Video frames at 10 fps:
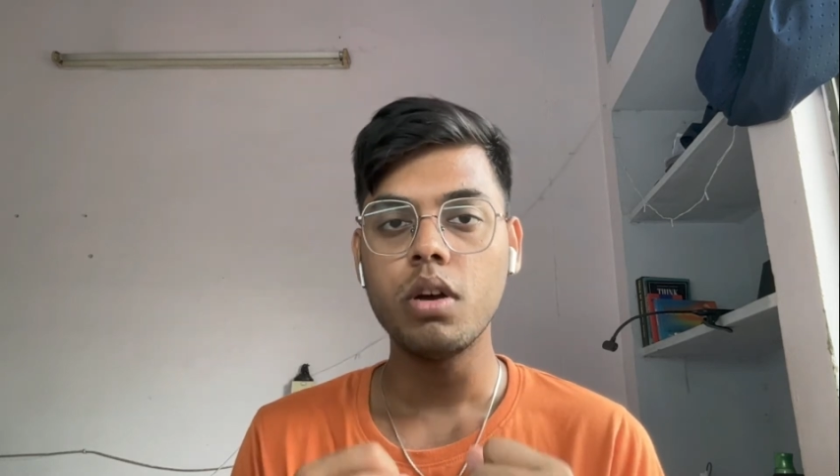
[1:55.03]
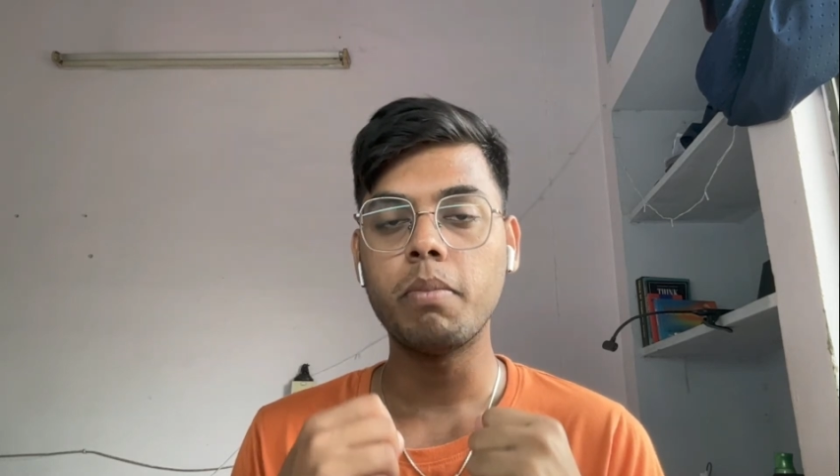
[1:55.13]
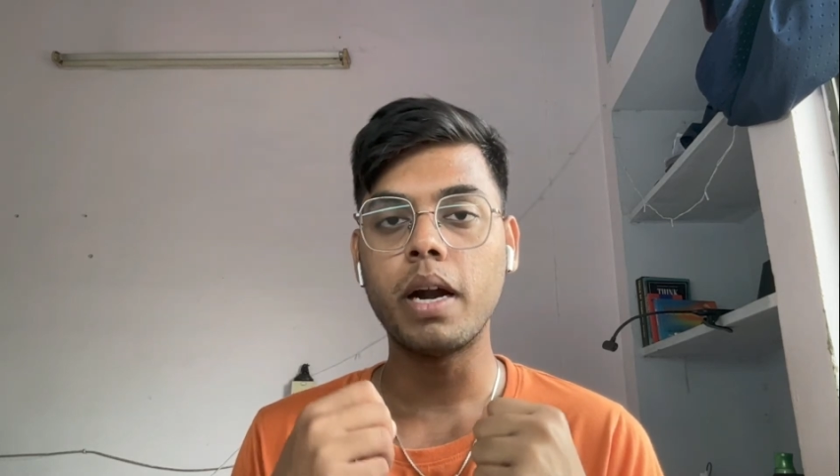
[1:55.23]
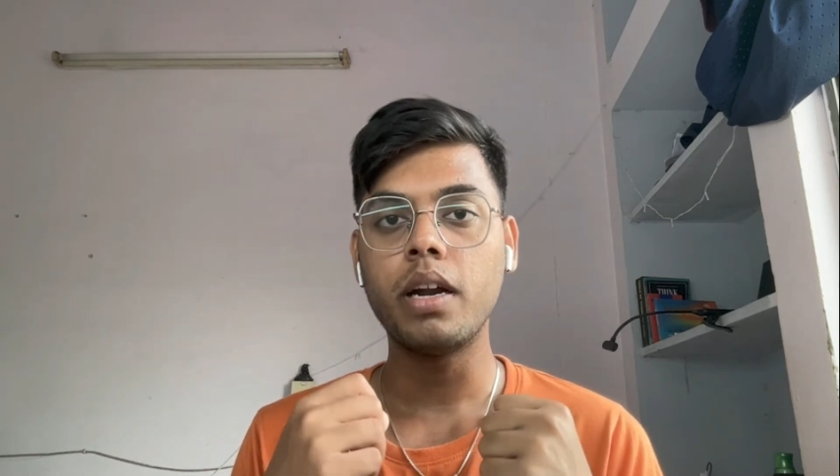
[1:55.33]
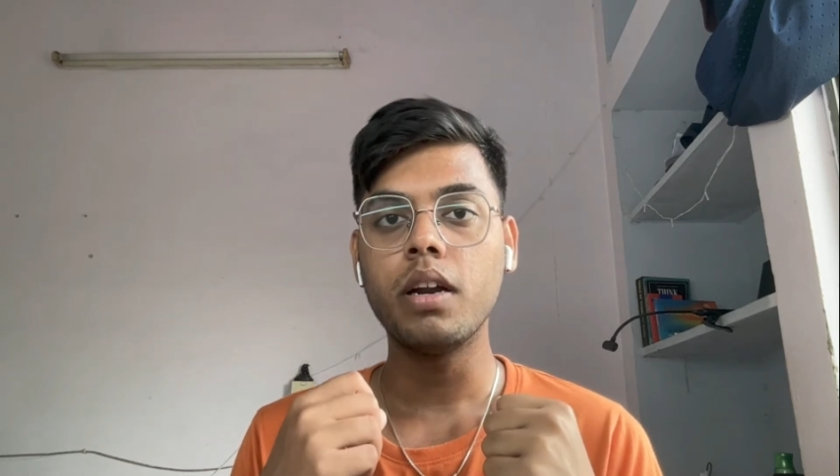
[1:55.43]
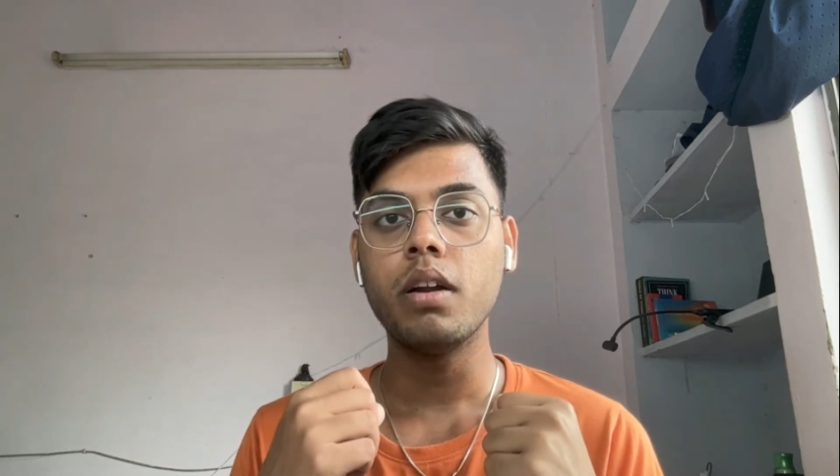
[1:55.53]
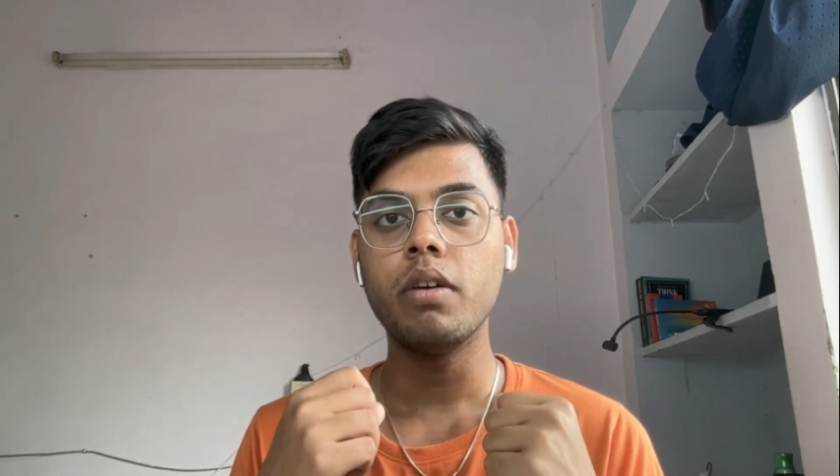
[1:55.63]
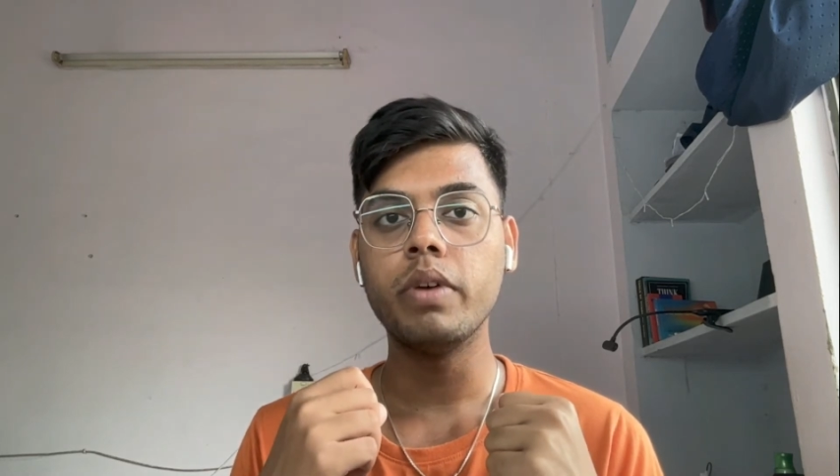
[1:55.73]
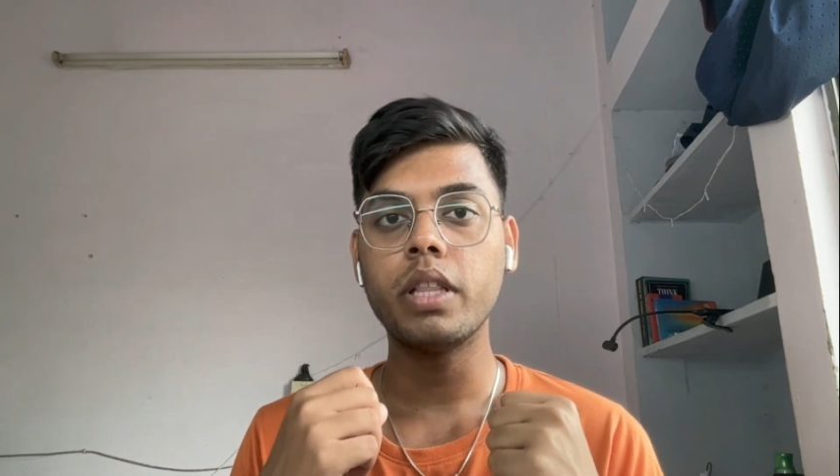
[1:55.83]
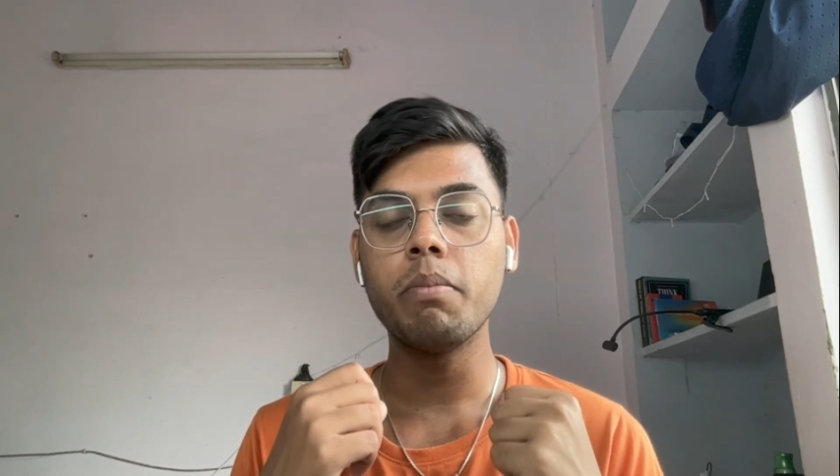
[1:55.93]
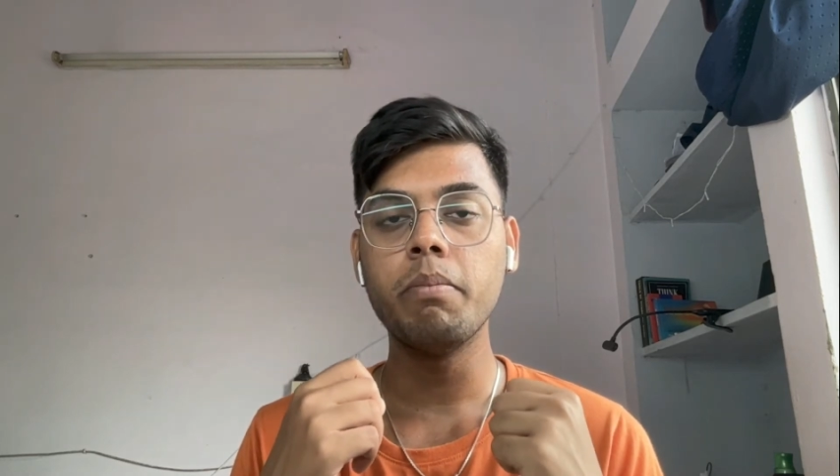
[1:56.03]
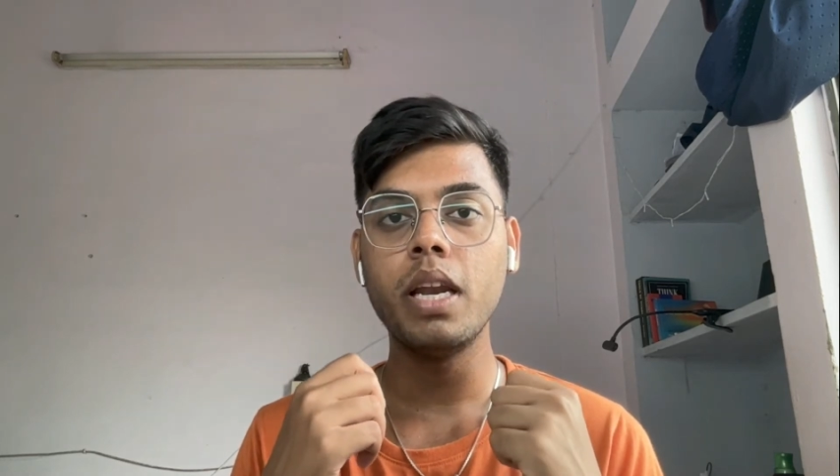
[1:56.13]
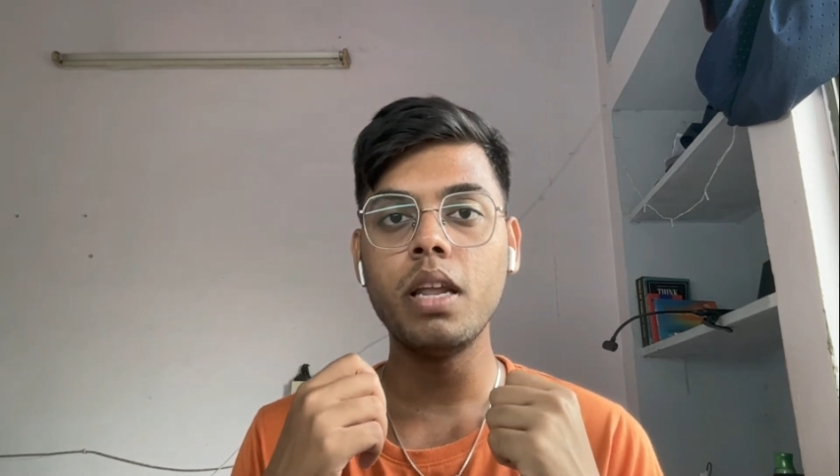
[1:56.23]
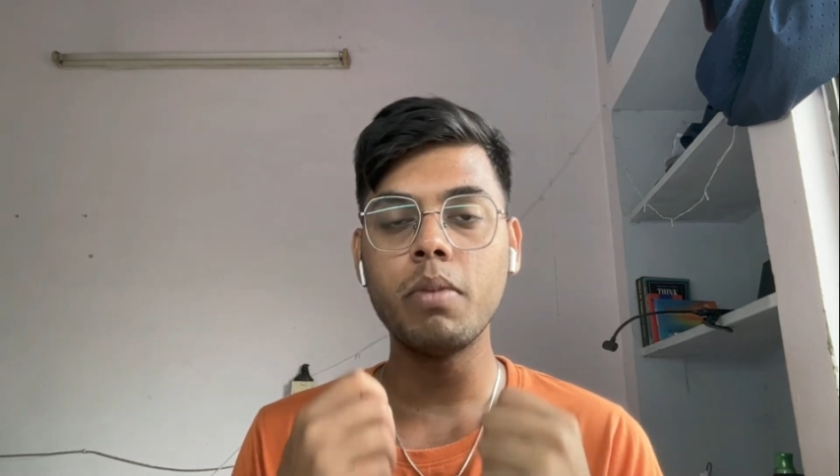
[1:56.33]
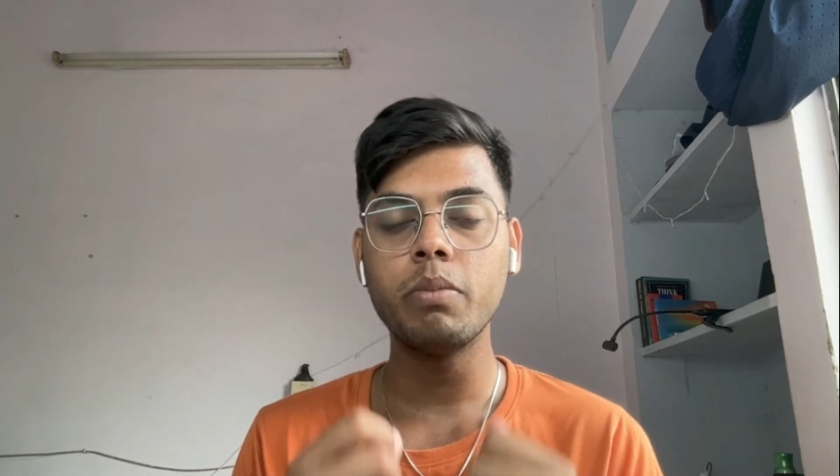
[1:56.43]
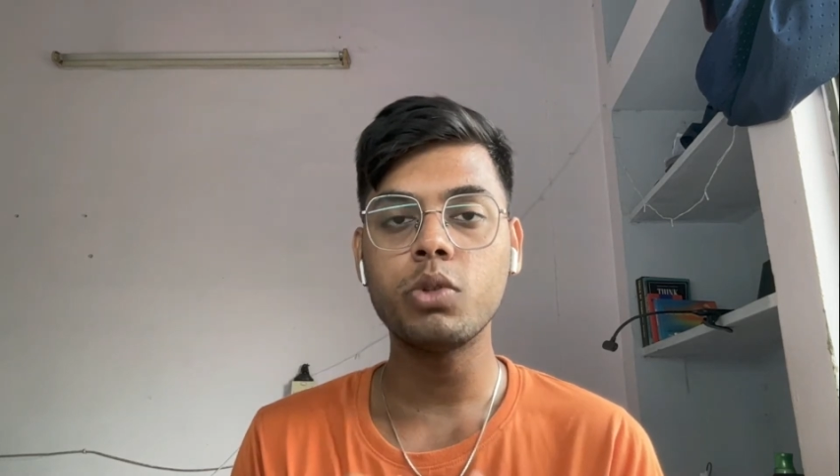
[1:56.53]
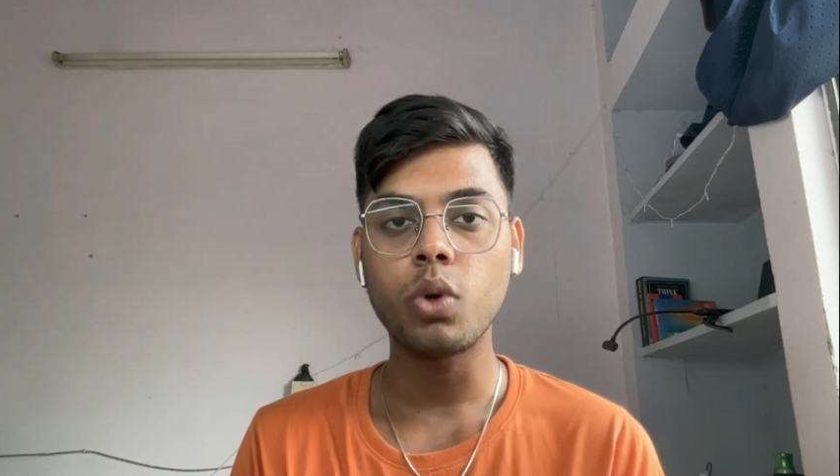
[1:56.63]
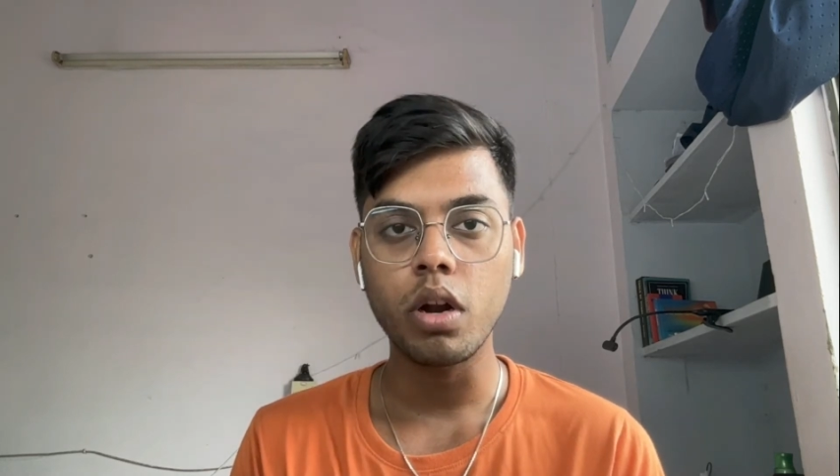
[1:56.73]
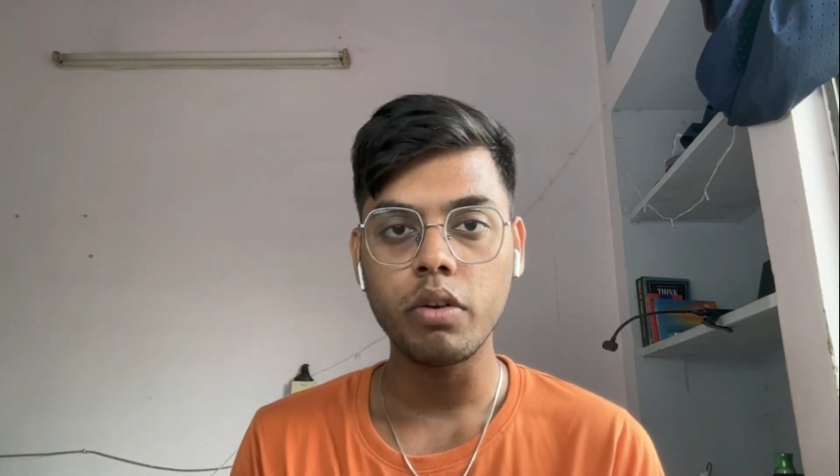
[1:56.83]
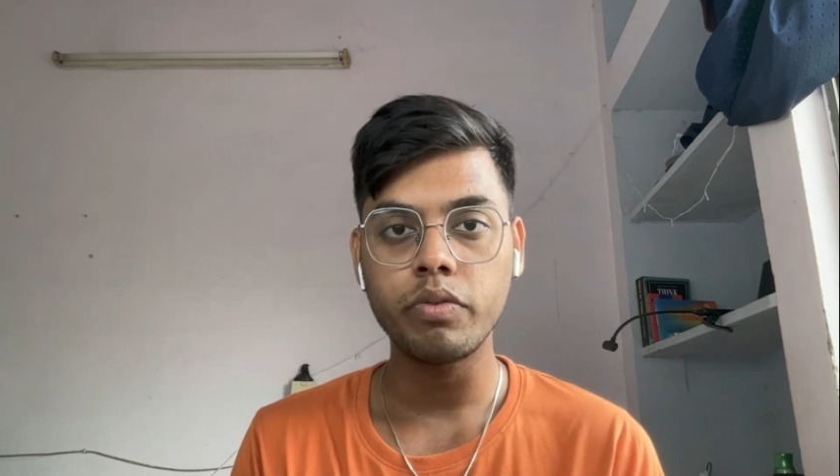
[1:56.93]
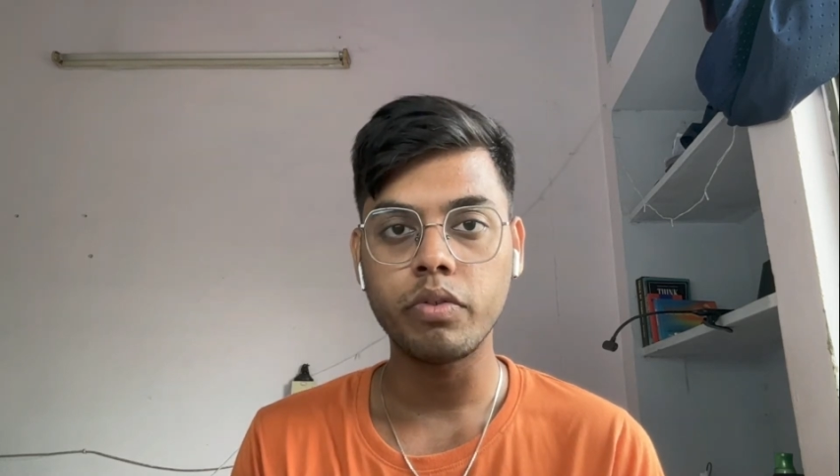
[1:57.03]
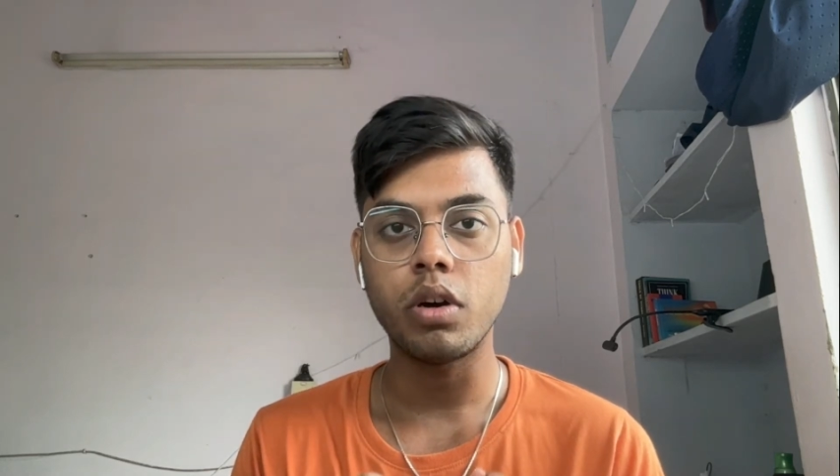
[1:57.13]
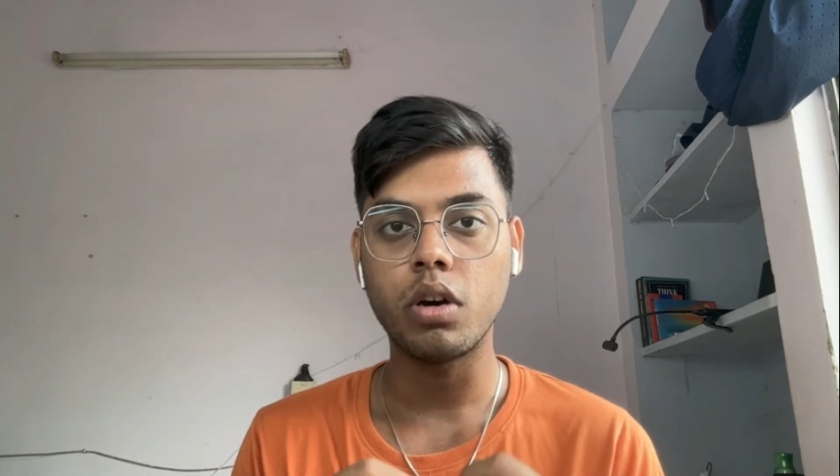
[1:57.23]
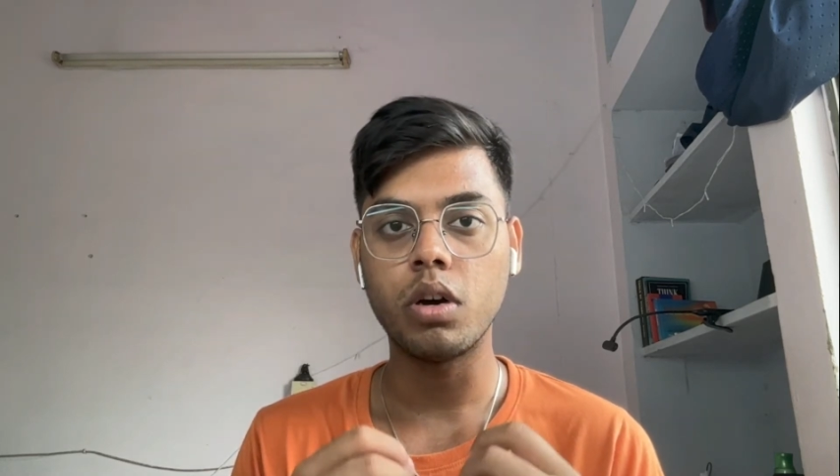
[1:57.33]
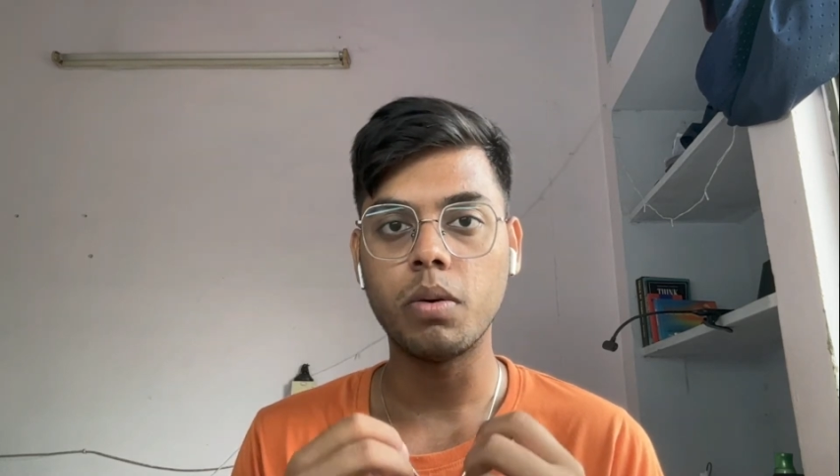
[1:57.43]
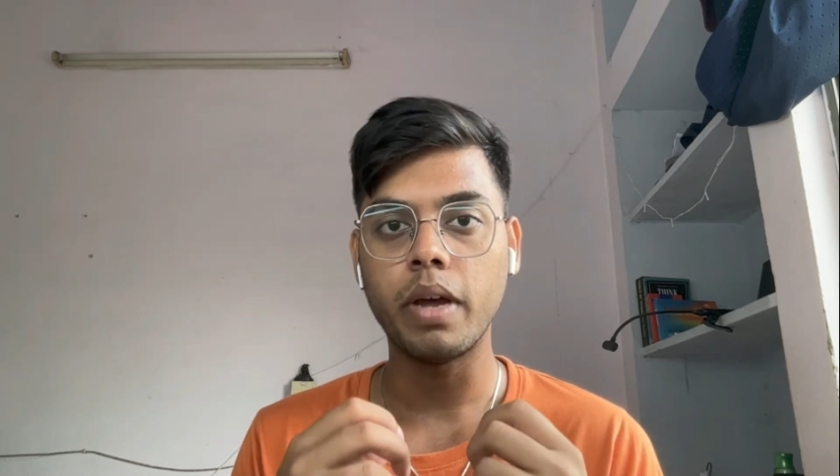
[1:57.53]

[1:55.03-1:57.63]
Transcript: but with a minimum sort of